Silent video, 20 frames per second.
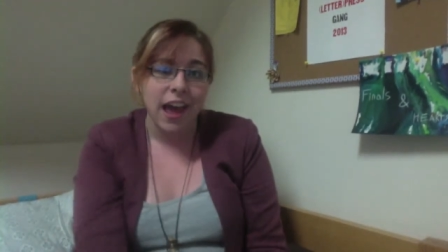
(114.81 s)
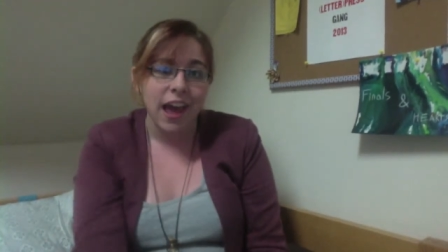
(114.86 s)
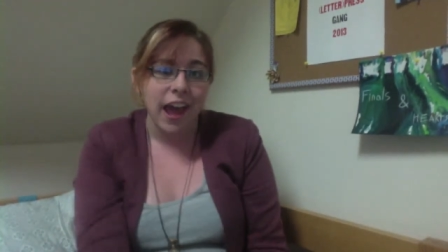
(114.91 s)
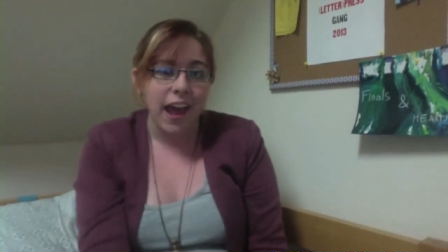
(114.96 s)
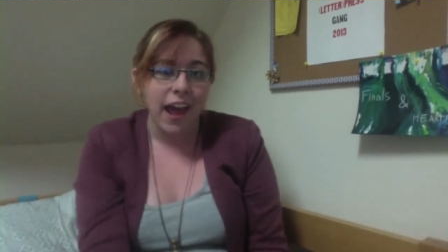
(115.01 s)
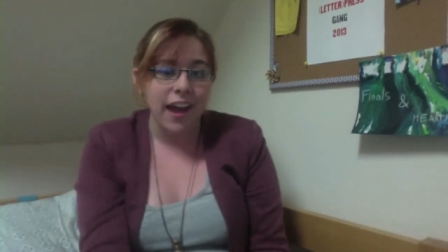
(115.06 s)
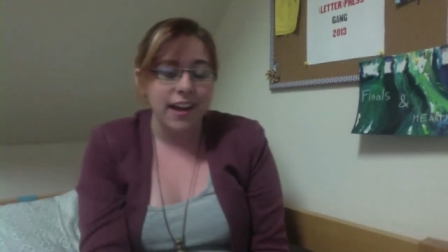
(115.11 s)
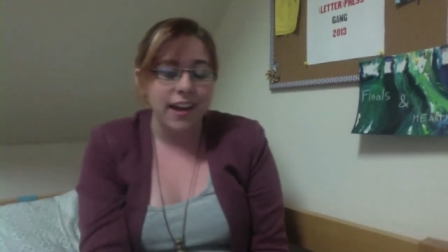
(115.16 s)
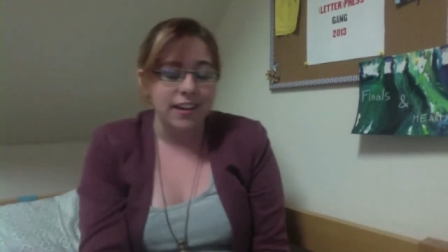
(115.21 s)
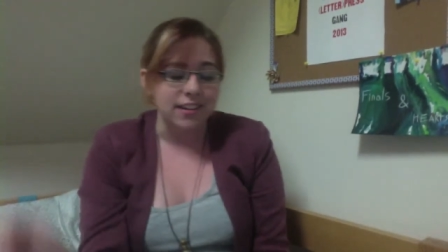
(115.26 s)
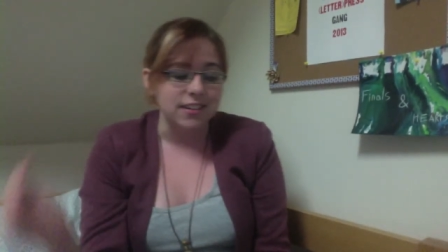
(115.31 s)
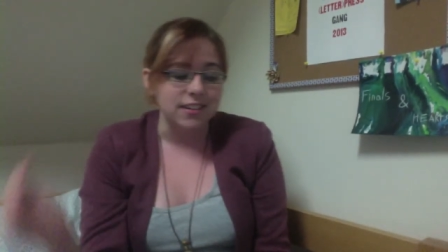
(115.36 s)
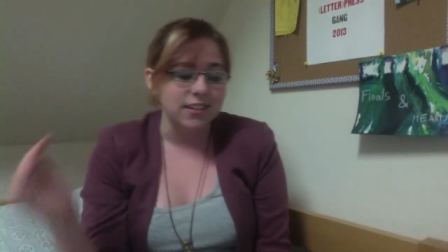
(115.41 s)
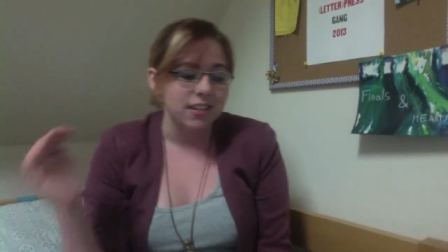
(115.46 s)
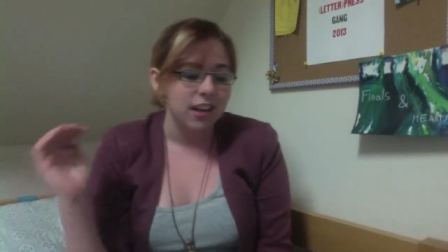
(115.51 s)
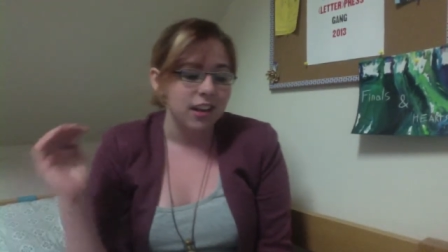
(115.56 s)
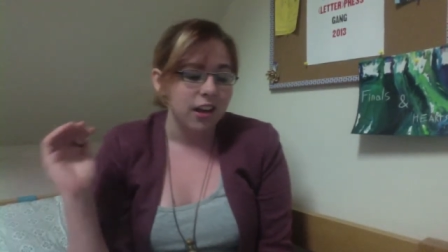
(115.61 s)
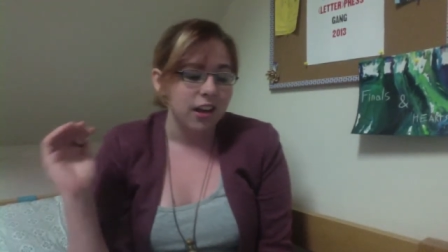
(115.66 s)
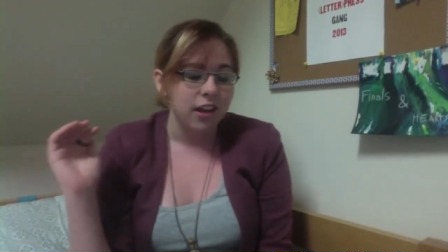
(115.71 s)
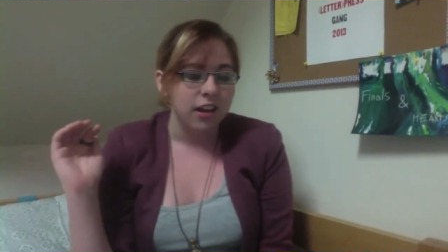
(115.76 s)
and
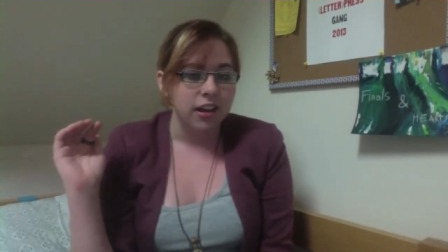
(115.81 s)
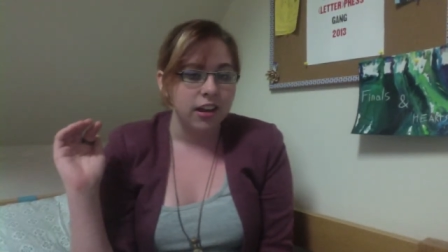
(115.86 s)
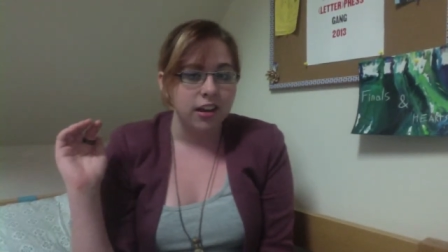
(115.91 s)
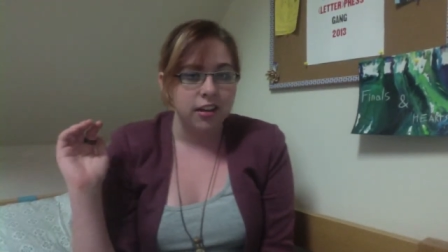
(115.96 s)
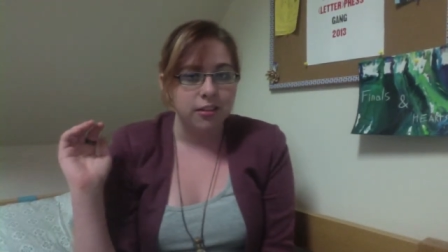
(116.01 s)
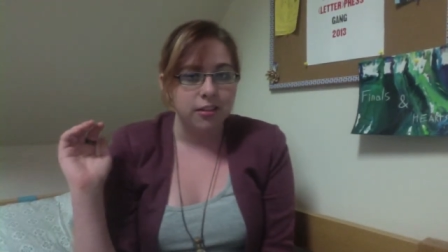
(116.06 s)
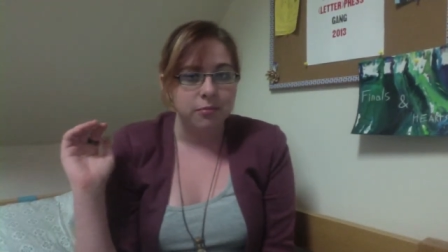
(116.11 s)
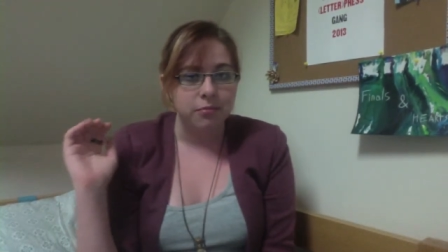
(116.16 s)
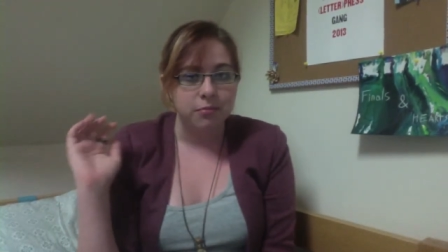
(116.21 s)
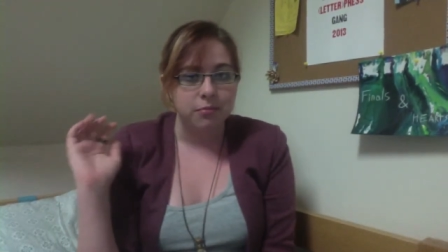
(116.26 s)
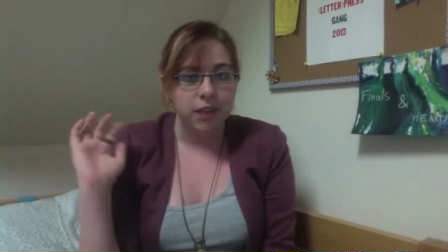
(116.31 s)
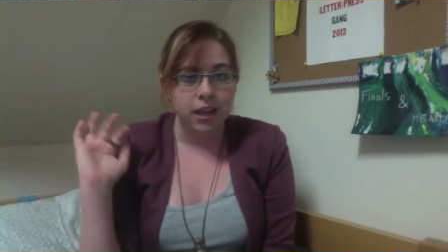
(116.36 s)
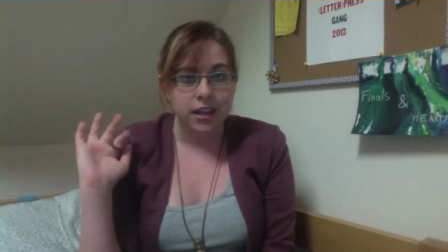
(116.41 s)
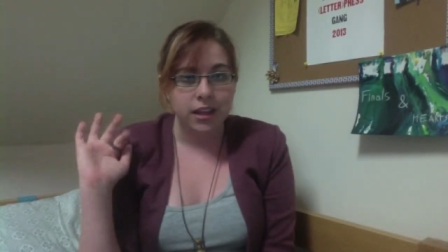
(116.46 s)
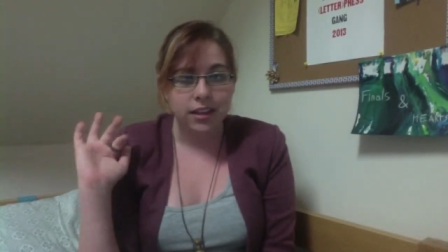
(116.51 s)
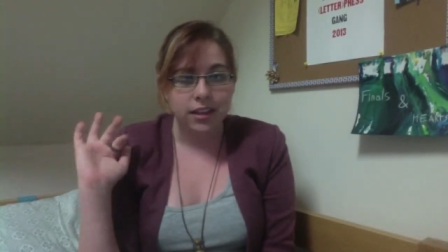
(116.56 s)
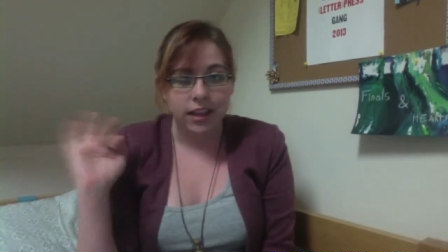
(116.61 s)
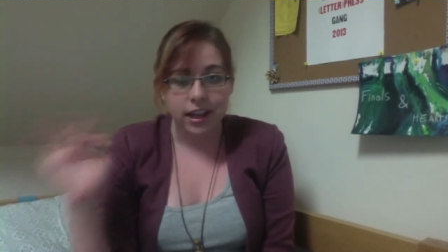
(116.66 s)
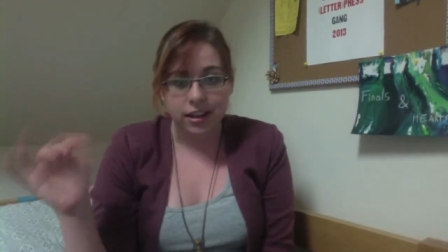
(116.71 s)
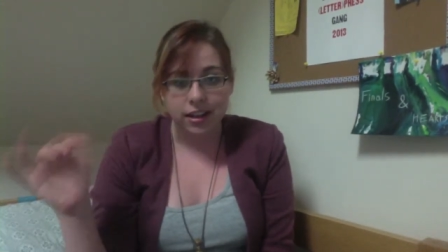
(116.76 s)
um, in the
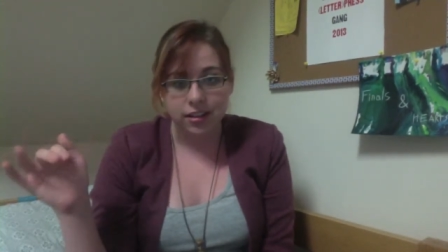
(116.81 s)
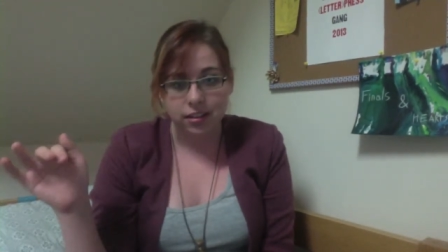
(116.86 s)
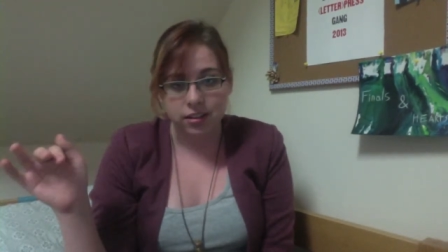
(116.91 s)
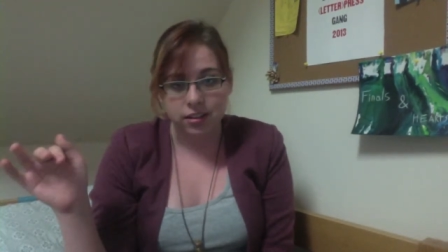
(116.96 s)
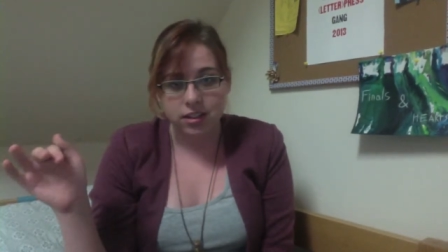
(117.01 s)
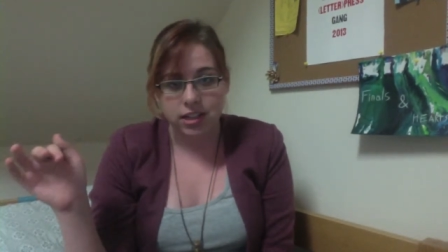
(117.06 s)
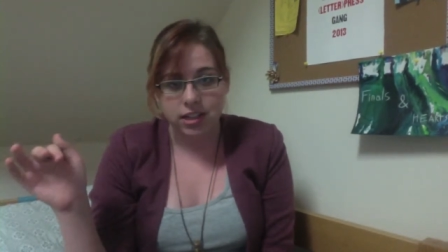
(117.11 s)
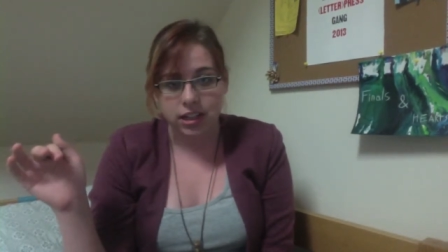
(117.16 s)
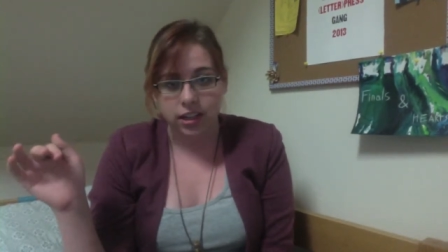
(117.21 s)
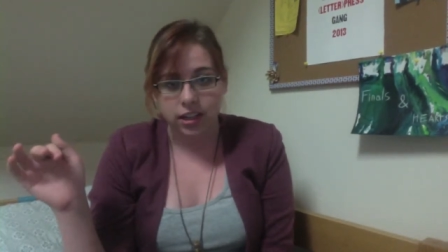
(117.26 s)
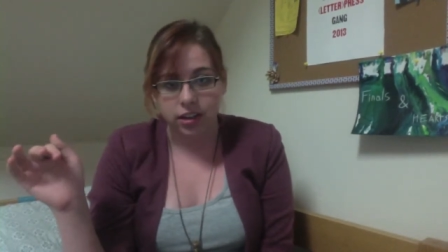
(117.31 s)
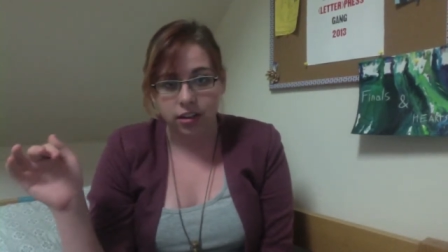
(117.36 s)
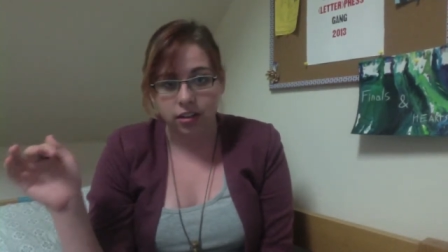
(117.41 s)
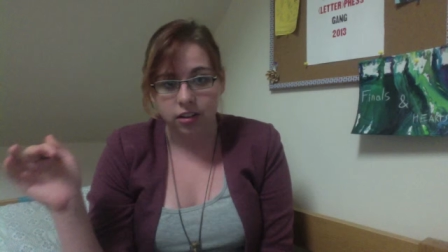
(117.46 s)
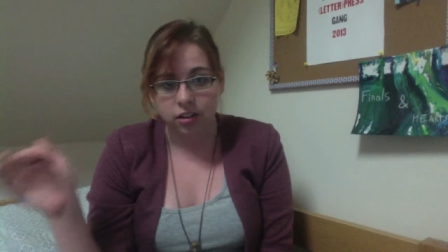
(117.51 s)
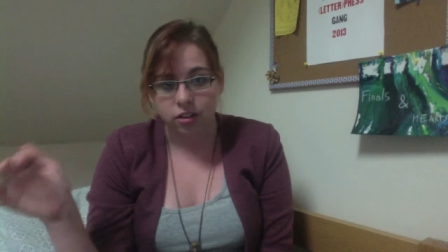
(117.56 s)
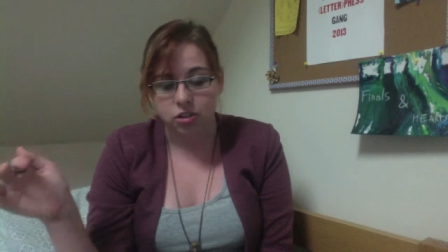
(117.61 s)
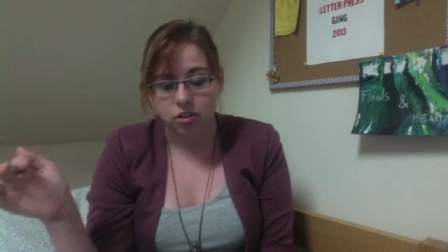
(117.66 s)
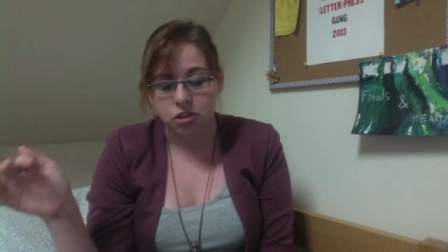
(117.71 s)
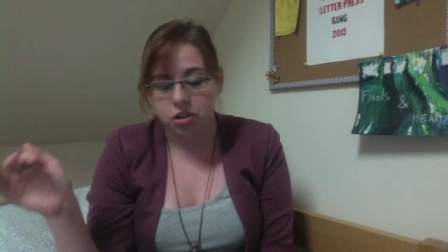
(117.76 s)
Celtic
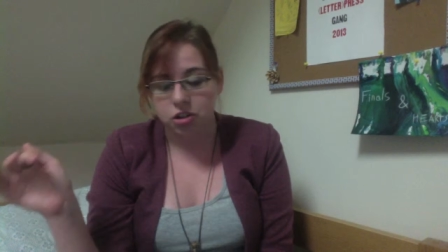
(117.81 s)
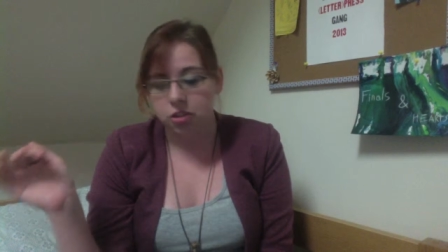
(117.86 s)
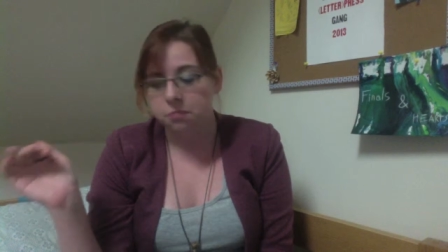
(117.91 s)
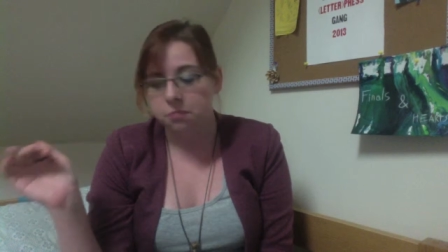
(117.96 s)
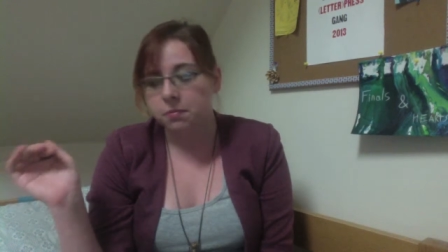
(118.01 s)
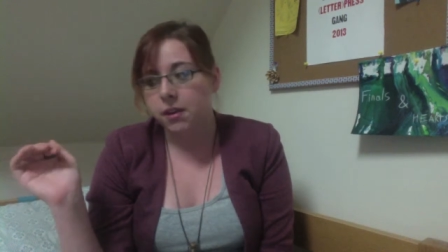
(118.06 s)
culture,